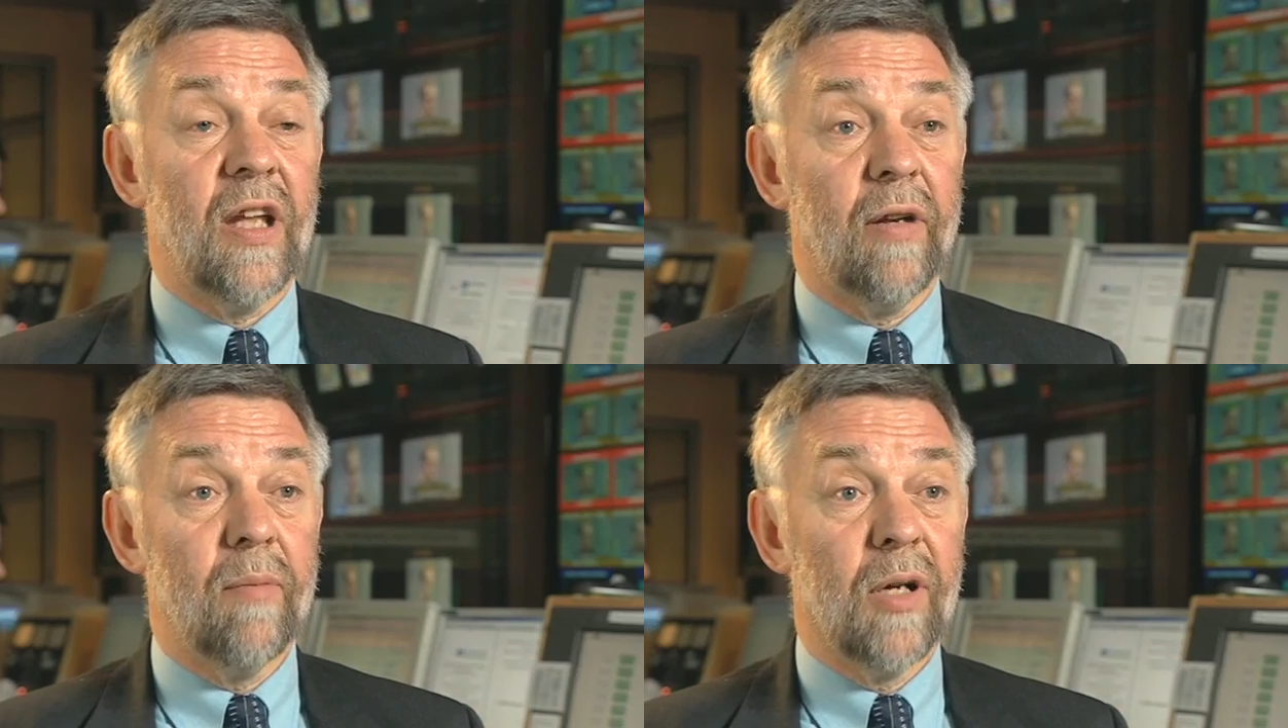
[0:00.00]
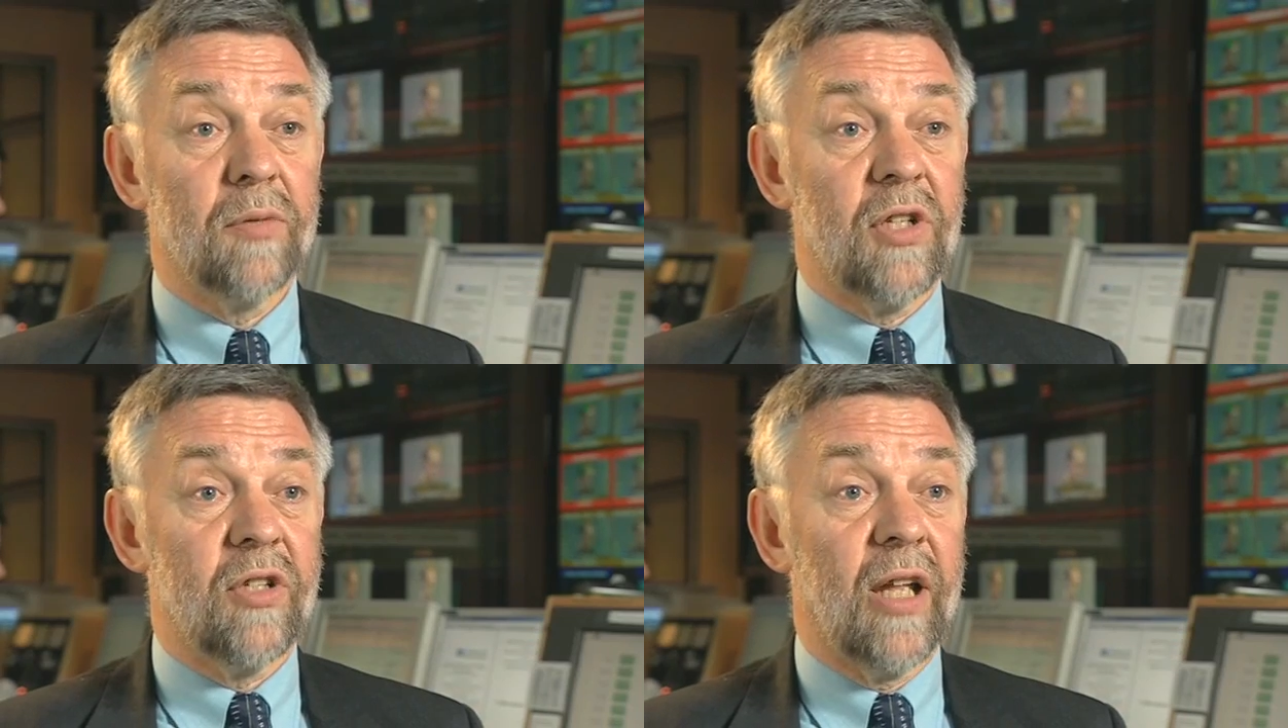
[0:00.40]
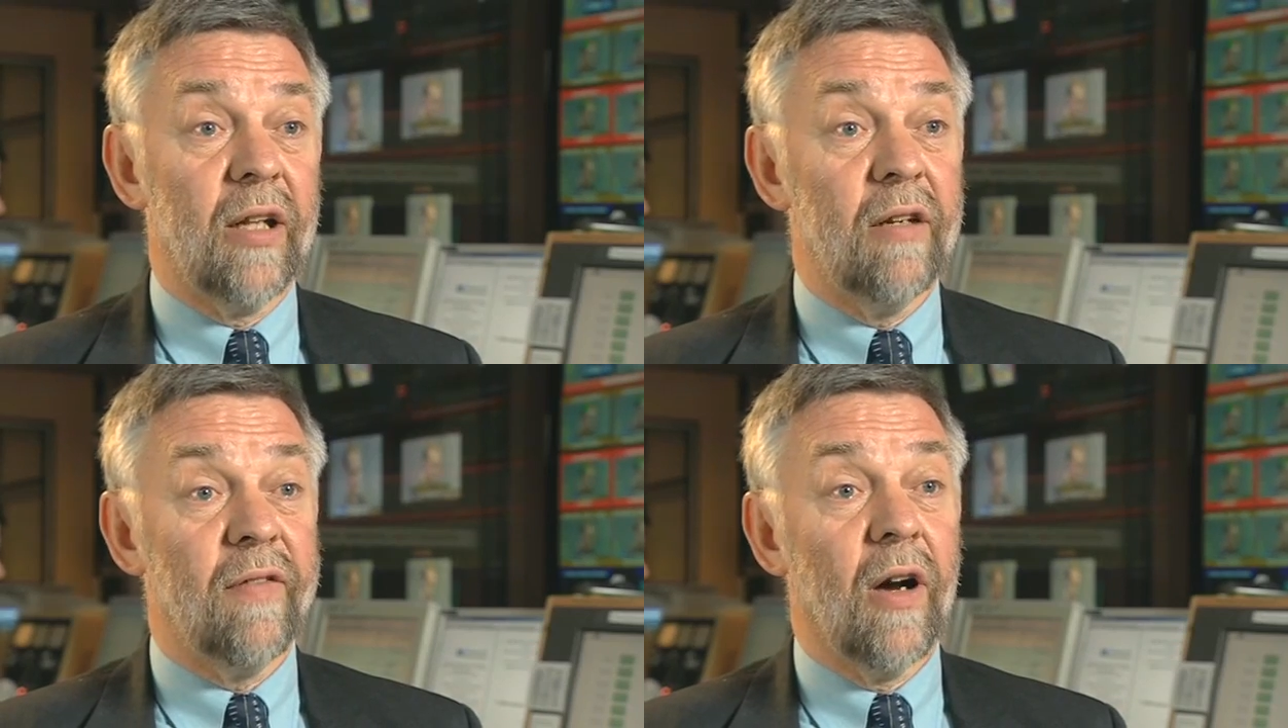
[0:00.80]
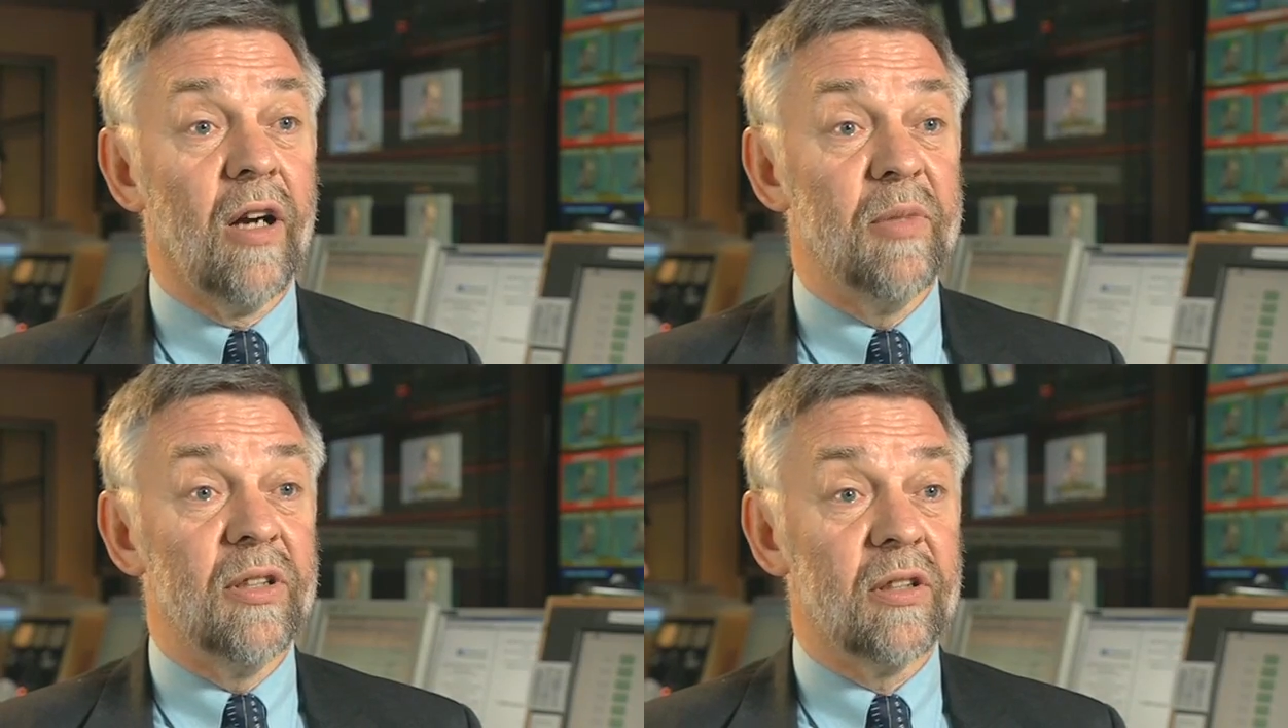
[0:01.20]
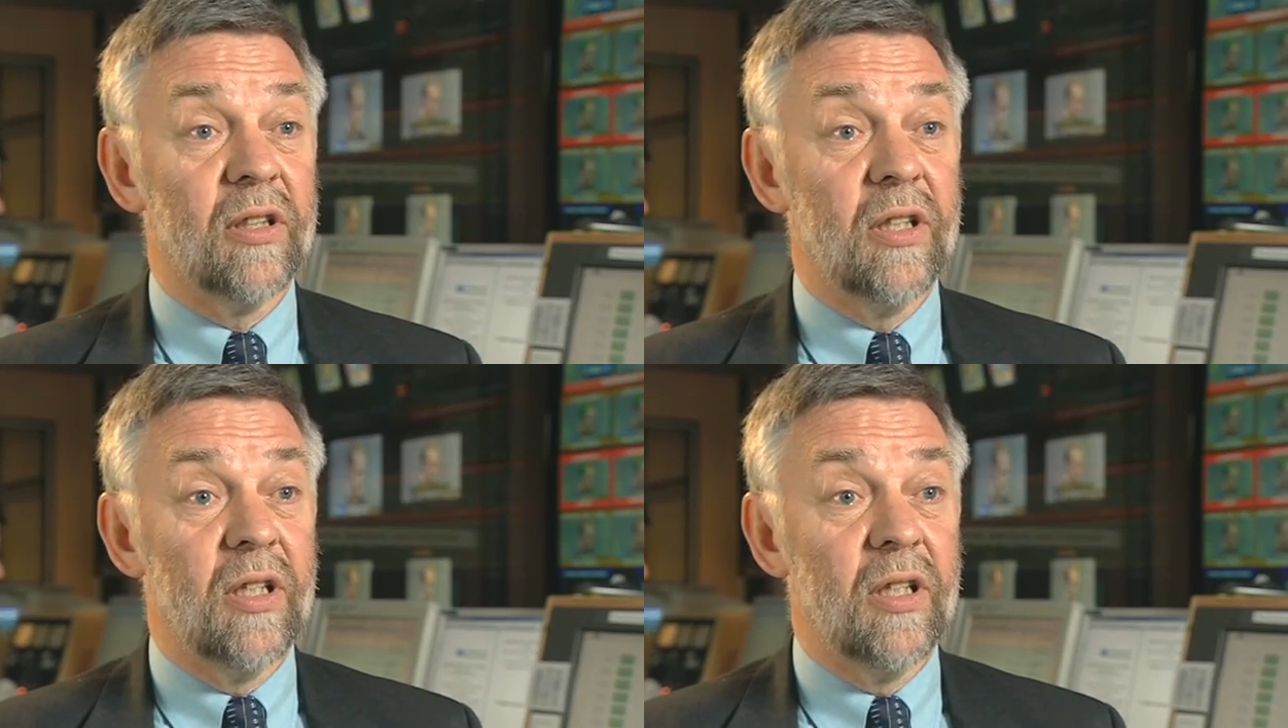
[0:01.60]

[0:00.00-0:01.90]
now in a multi-channel environment